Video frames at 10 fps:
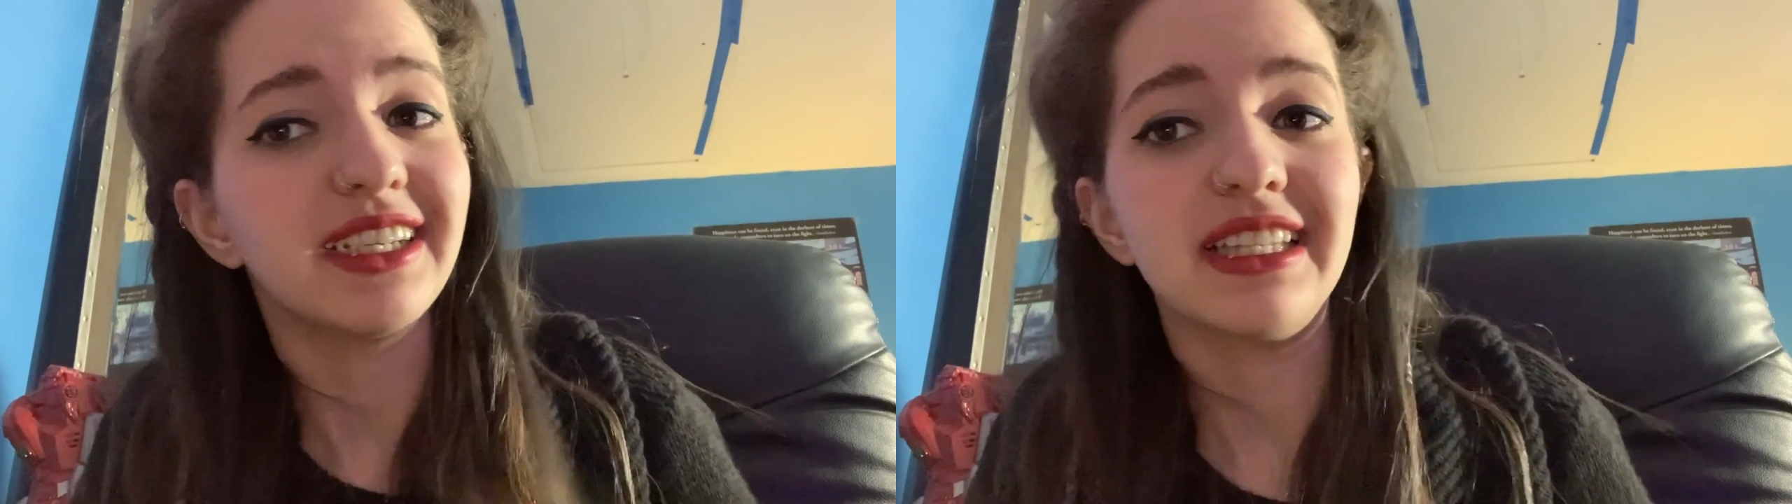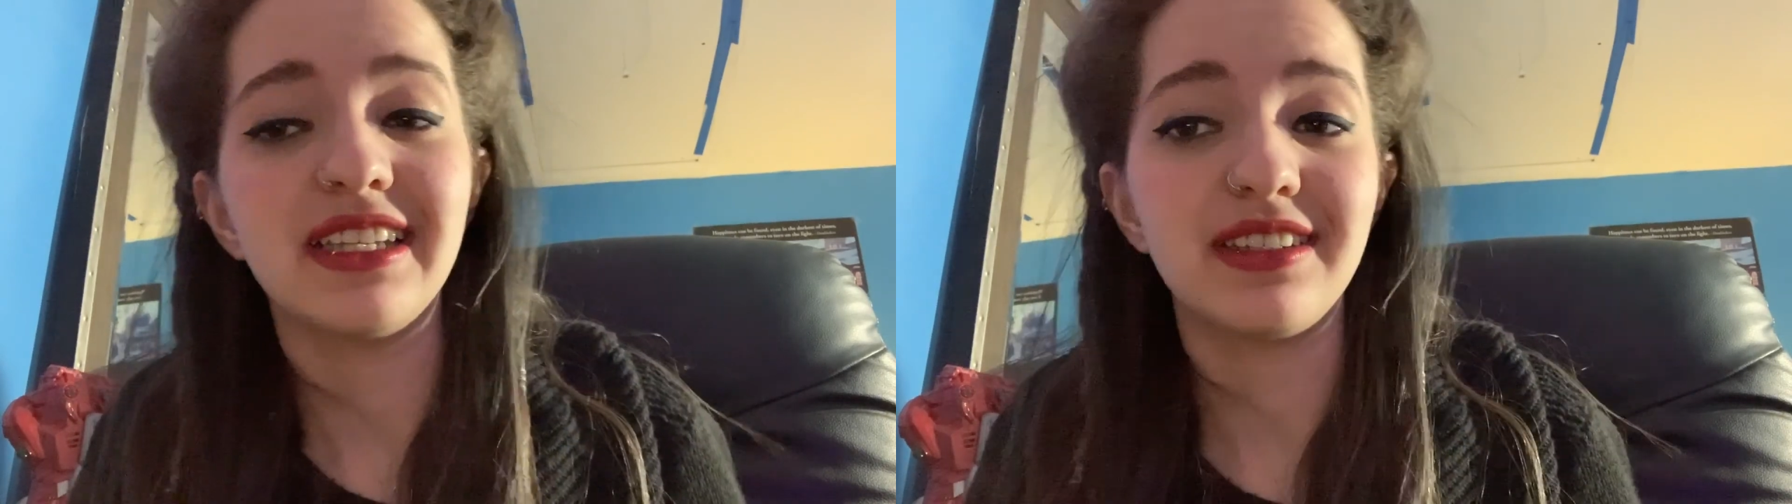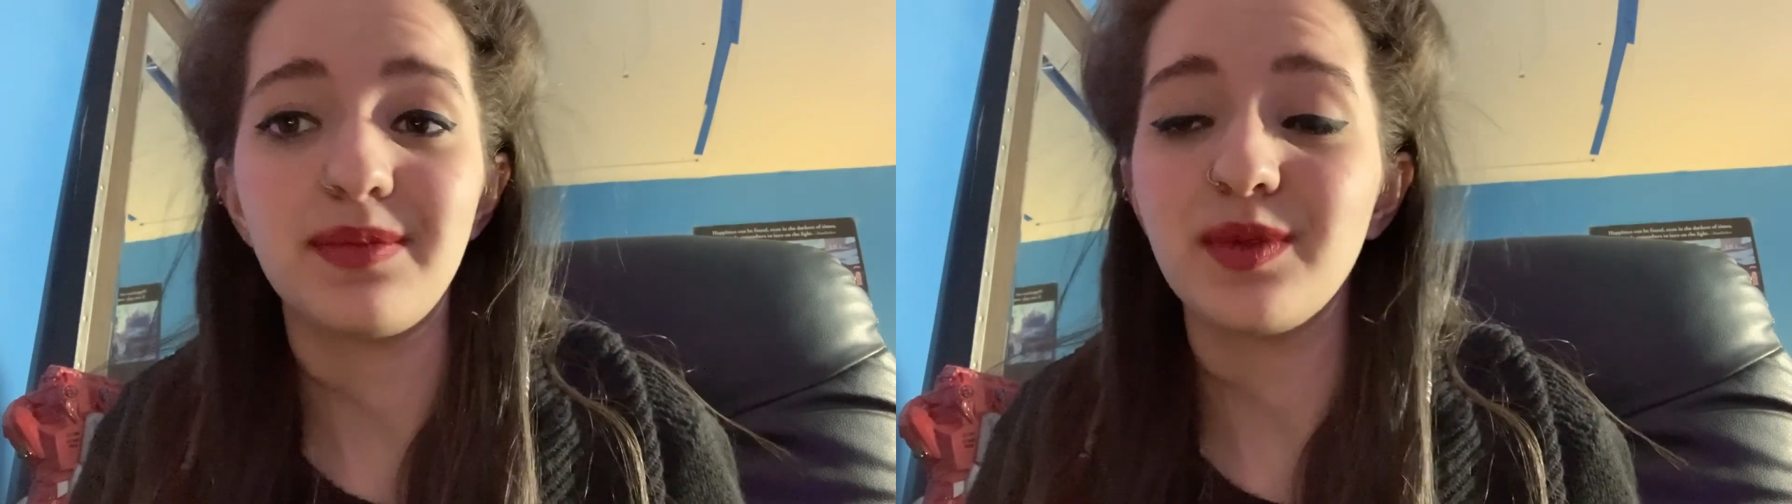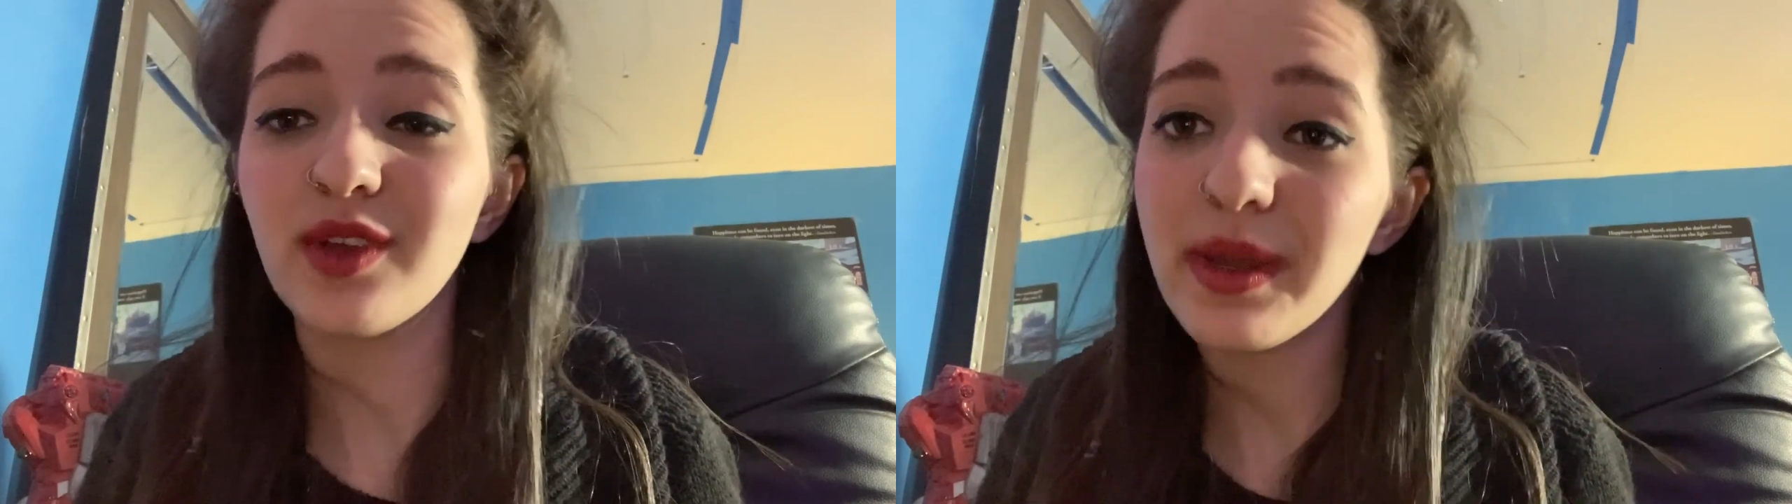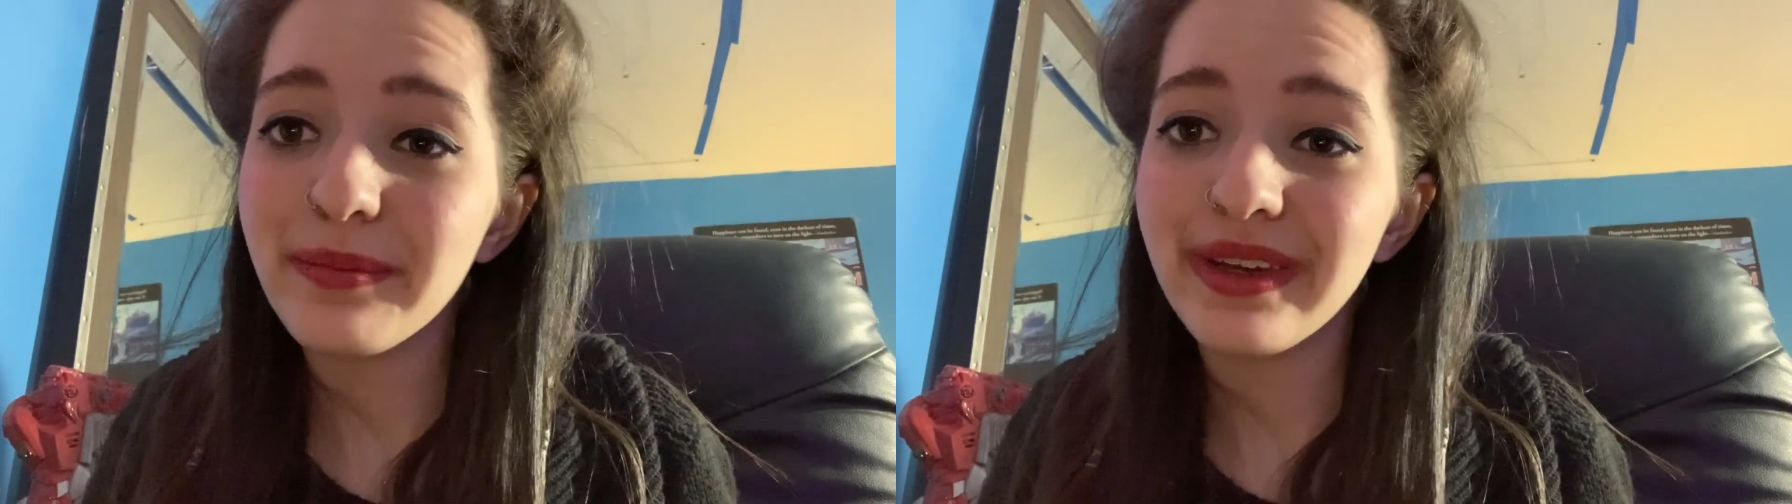hit the
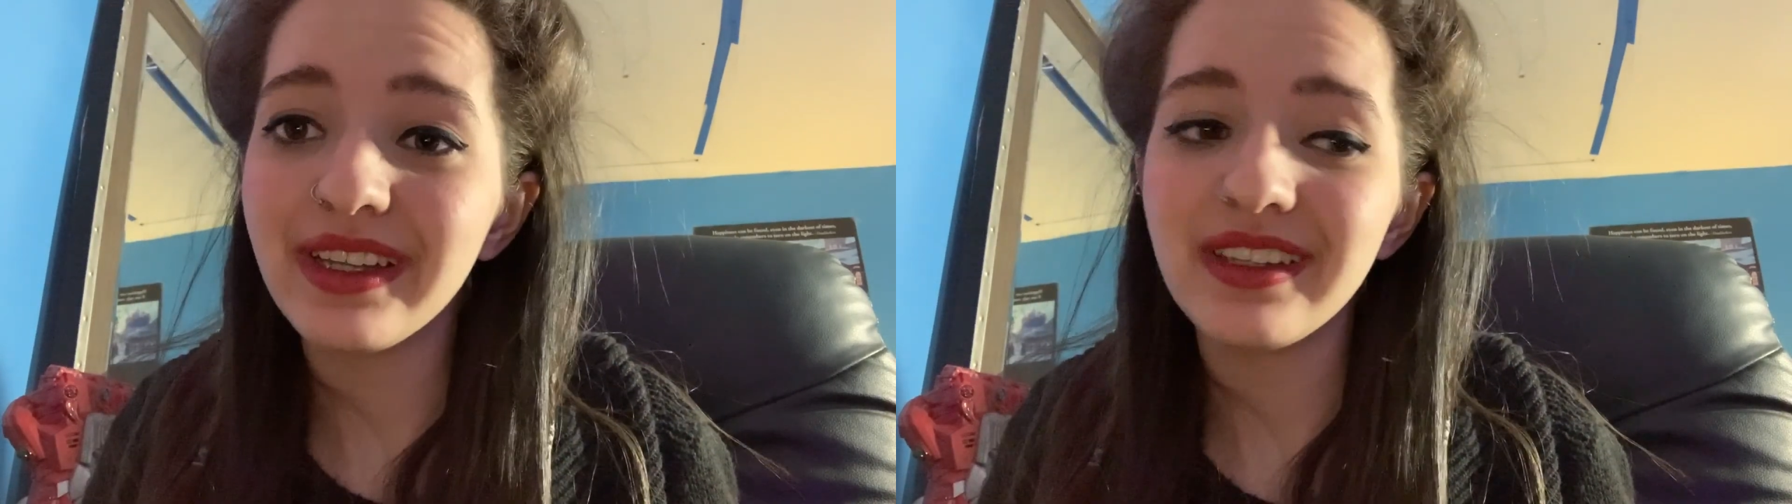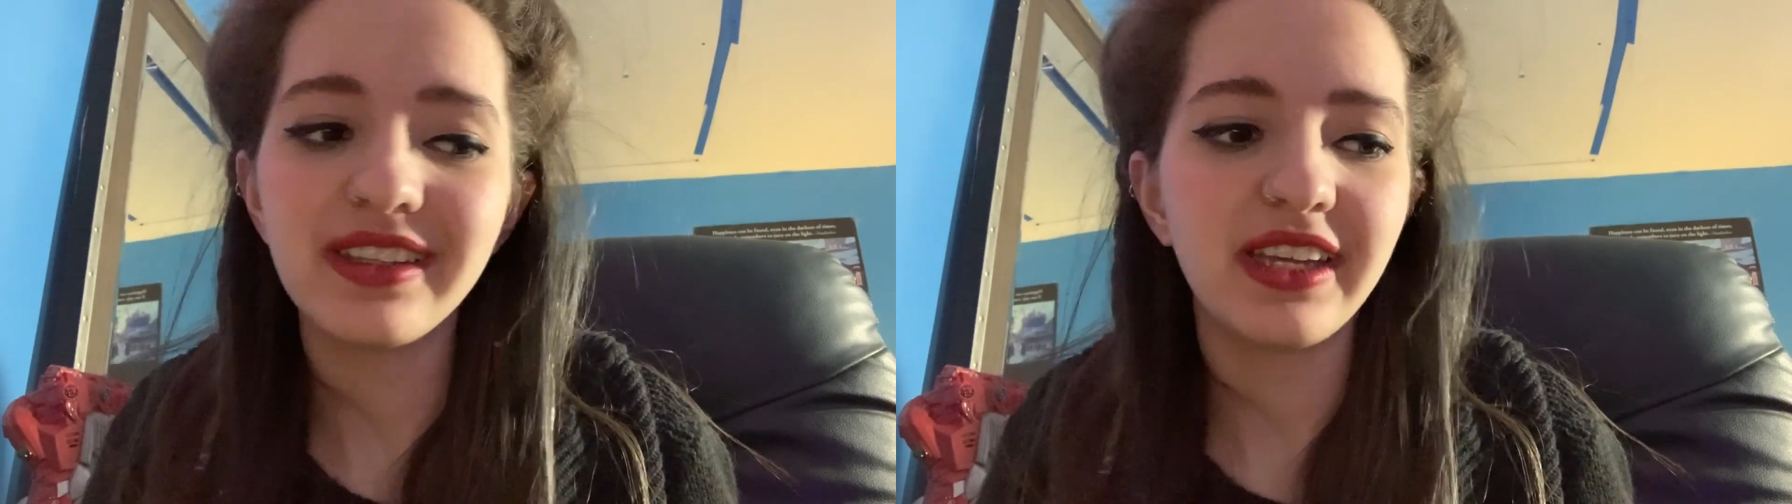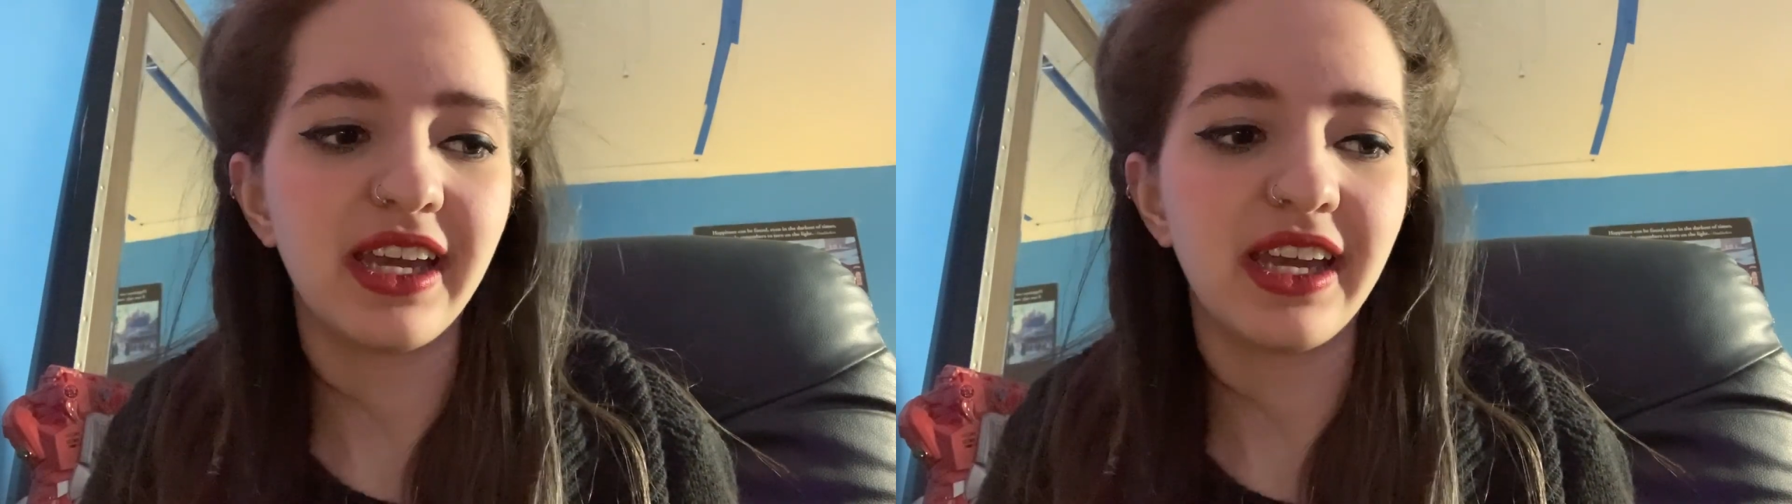subscribe button,